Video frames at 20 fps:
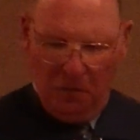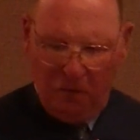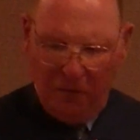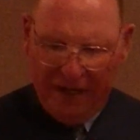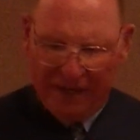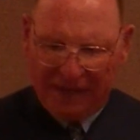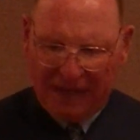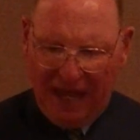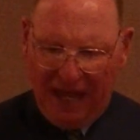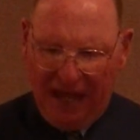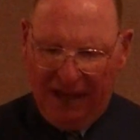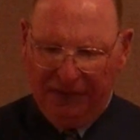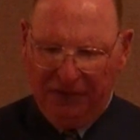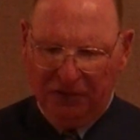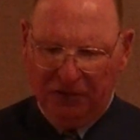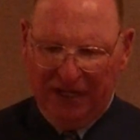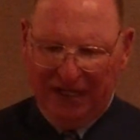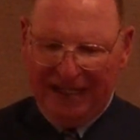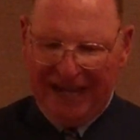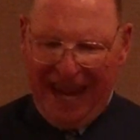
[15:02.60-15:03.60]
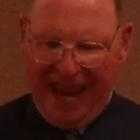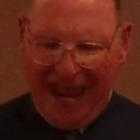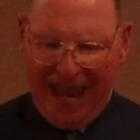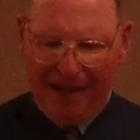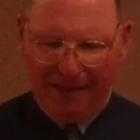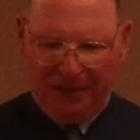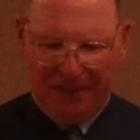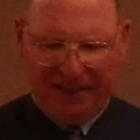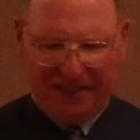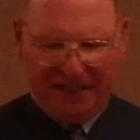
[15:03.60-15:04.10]
with other
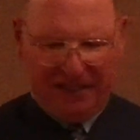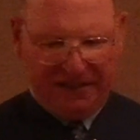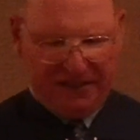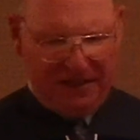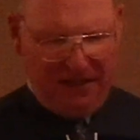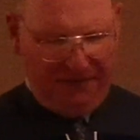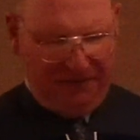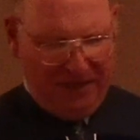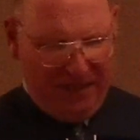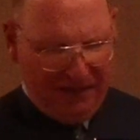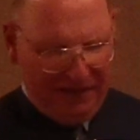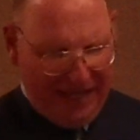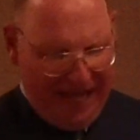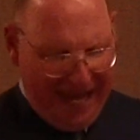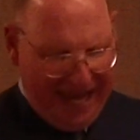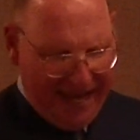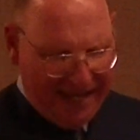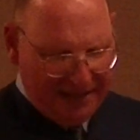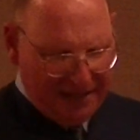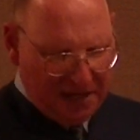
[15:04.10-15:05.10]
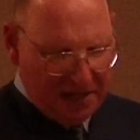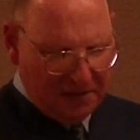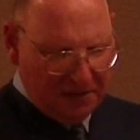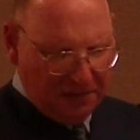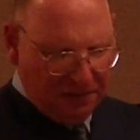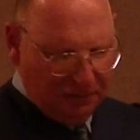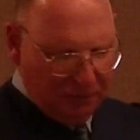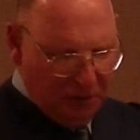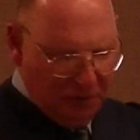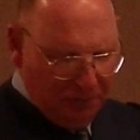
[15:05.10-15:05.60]
inhabitants of the land
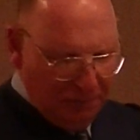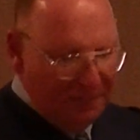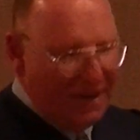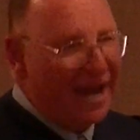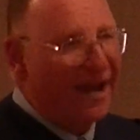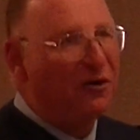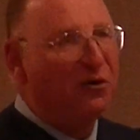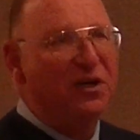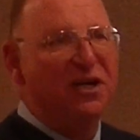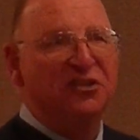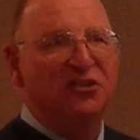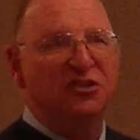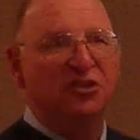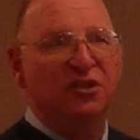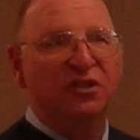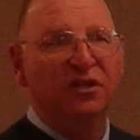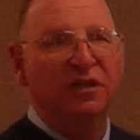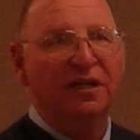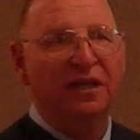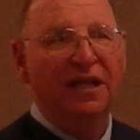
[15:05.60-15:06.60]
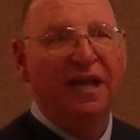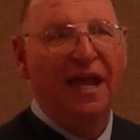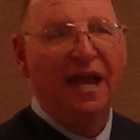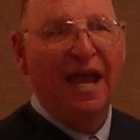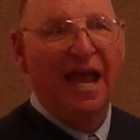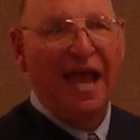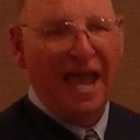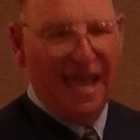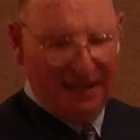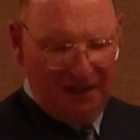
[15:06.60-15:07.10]
through marriage,
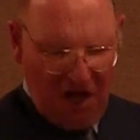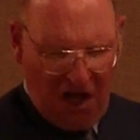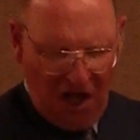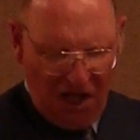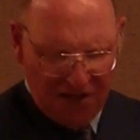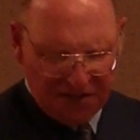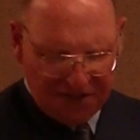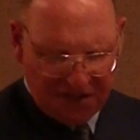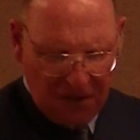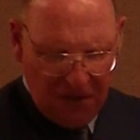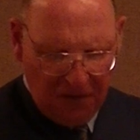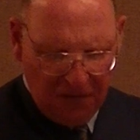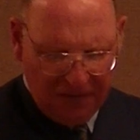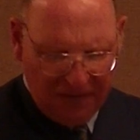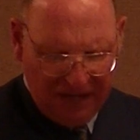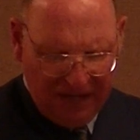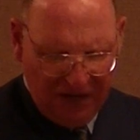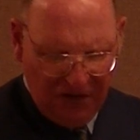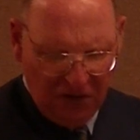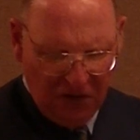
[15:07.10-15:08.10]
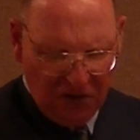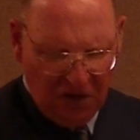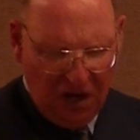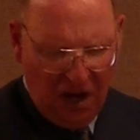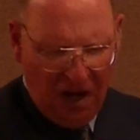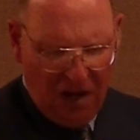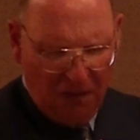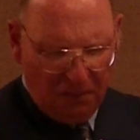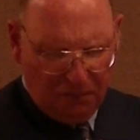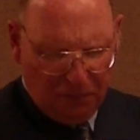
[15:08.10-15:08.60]
and also their
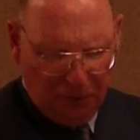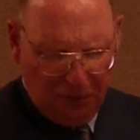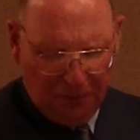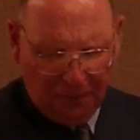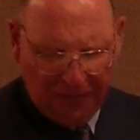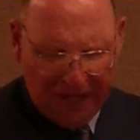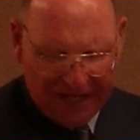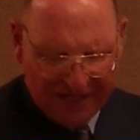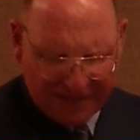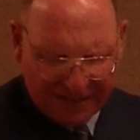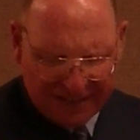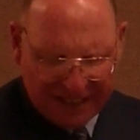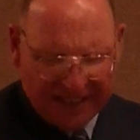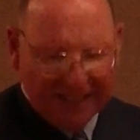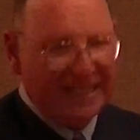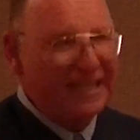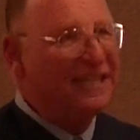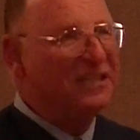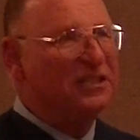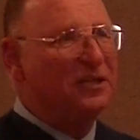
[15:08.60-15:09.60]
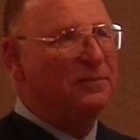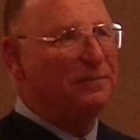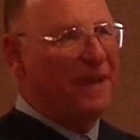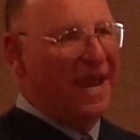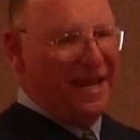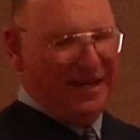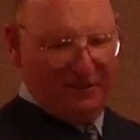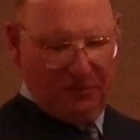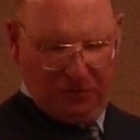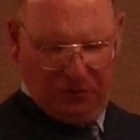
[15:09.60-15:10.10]
propensity to
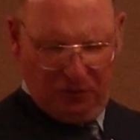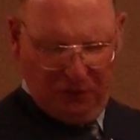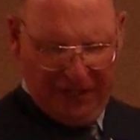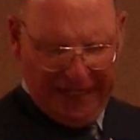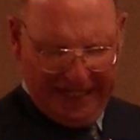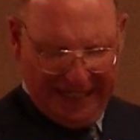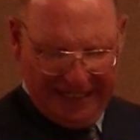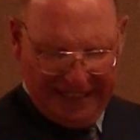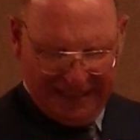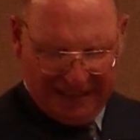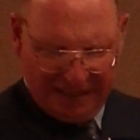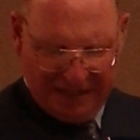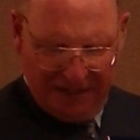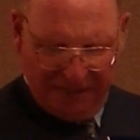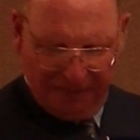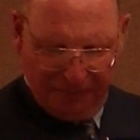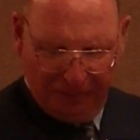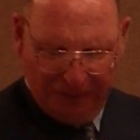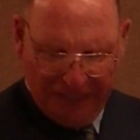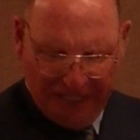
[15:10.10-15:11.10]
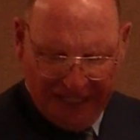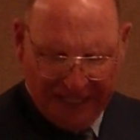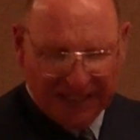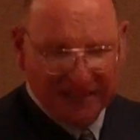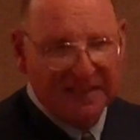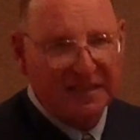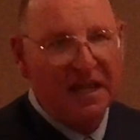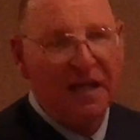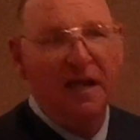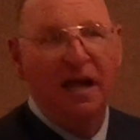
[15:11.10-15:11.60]
make treaties of
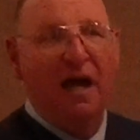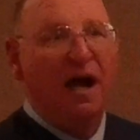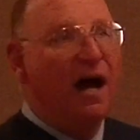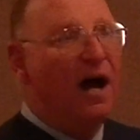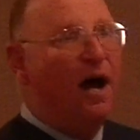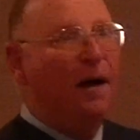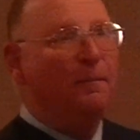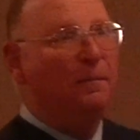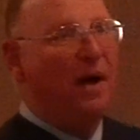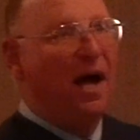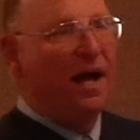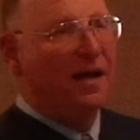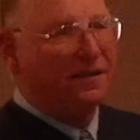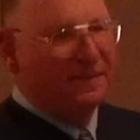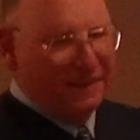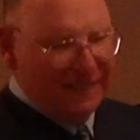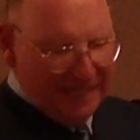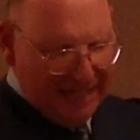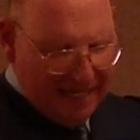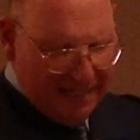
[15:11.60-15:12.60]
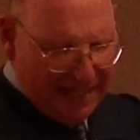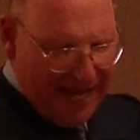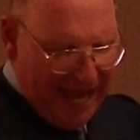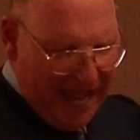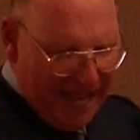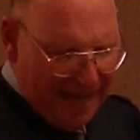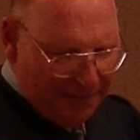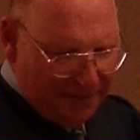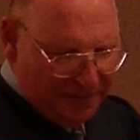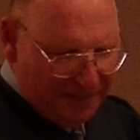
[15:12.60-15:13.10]
peace among the
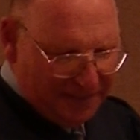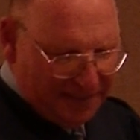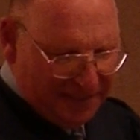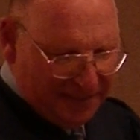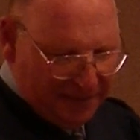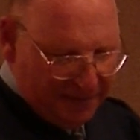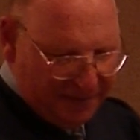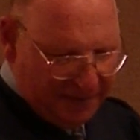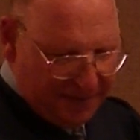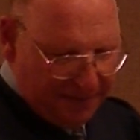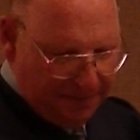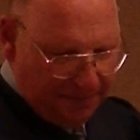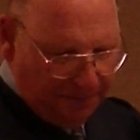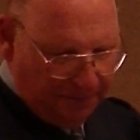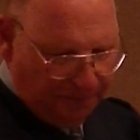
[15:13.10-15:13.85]
inhabitants.